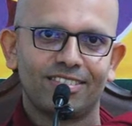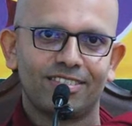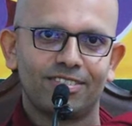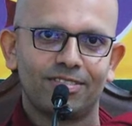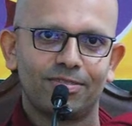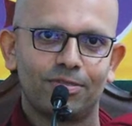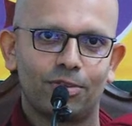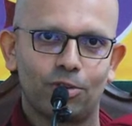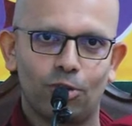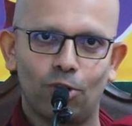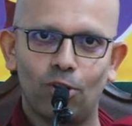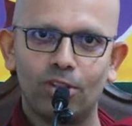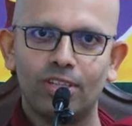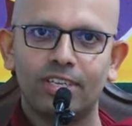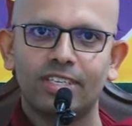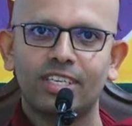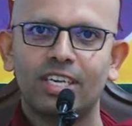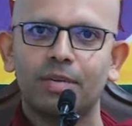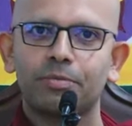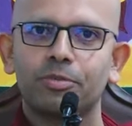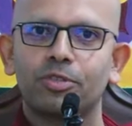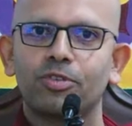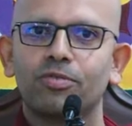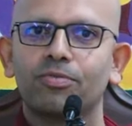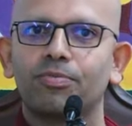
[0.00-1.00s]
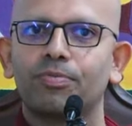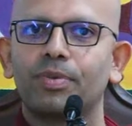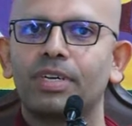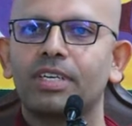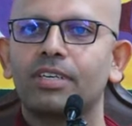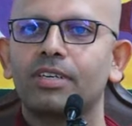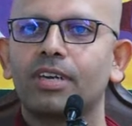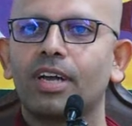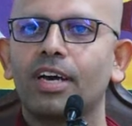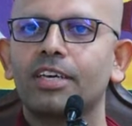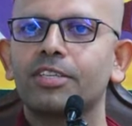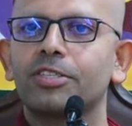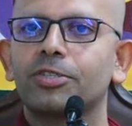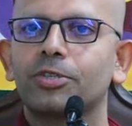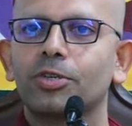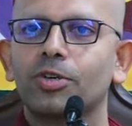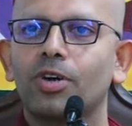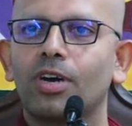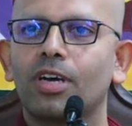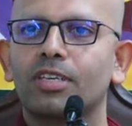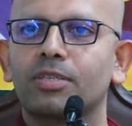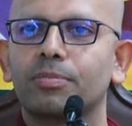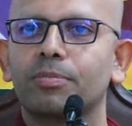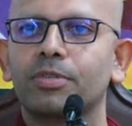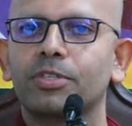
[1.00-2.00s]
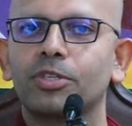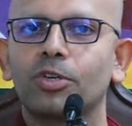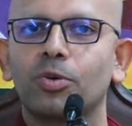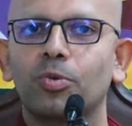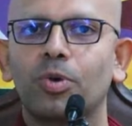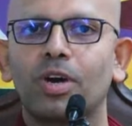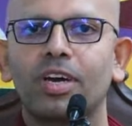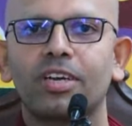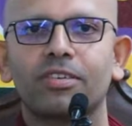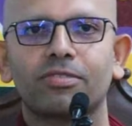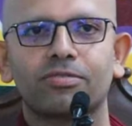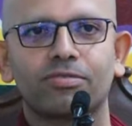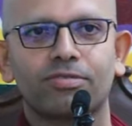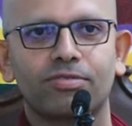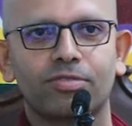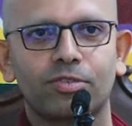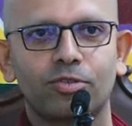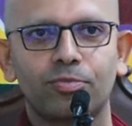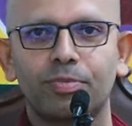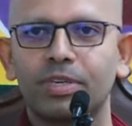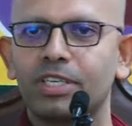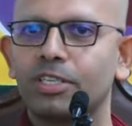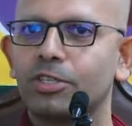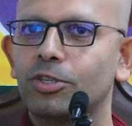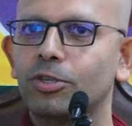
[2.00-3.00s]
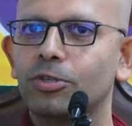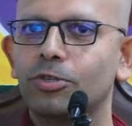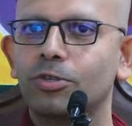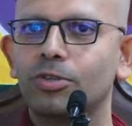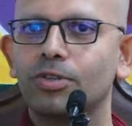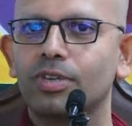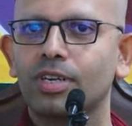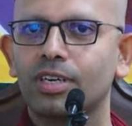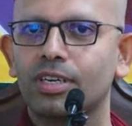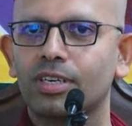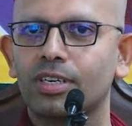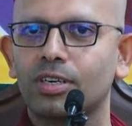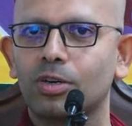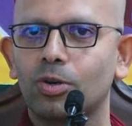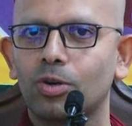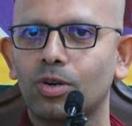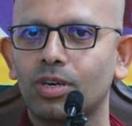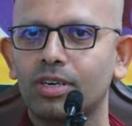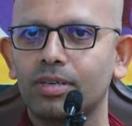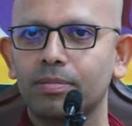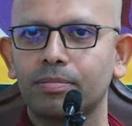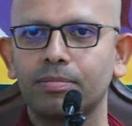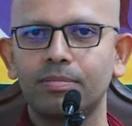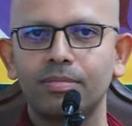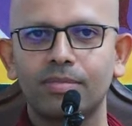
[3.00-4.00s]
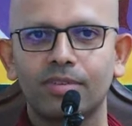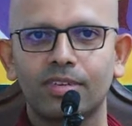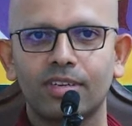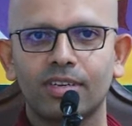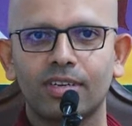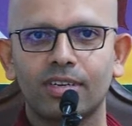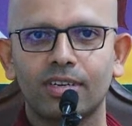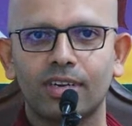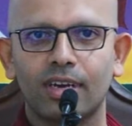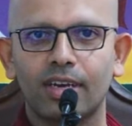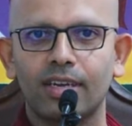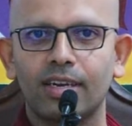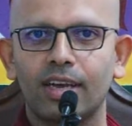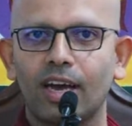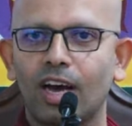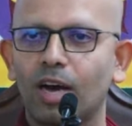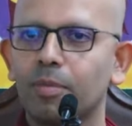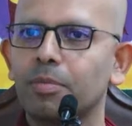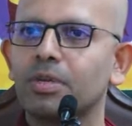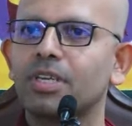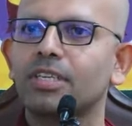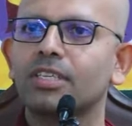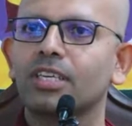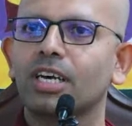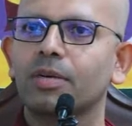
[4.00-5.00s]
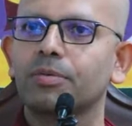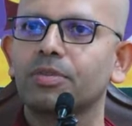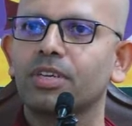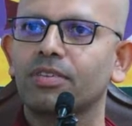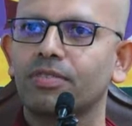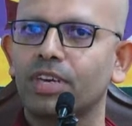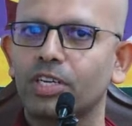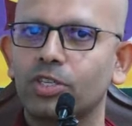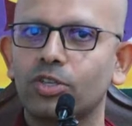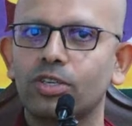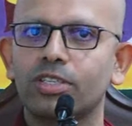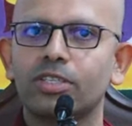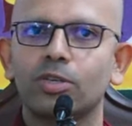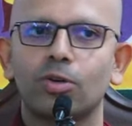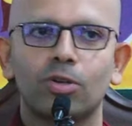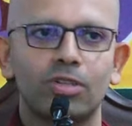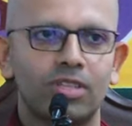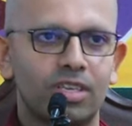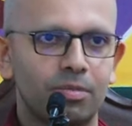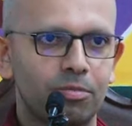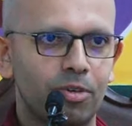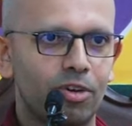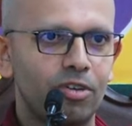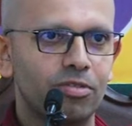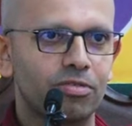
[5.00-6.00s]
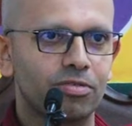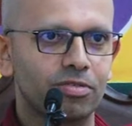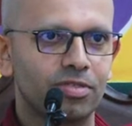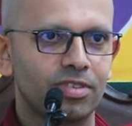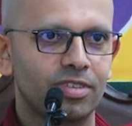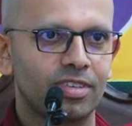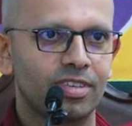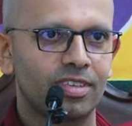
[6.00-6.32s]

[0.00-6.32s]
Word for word: For all the times you've been nice to your husband, your wife, you've been good to her or him, right? How many times have actually told them off?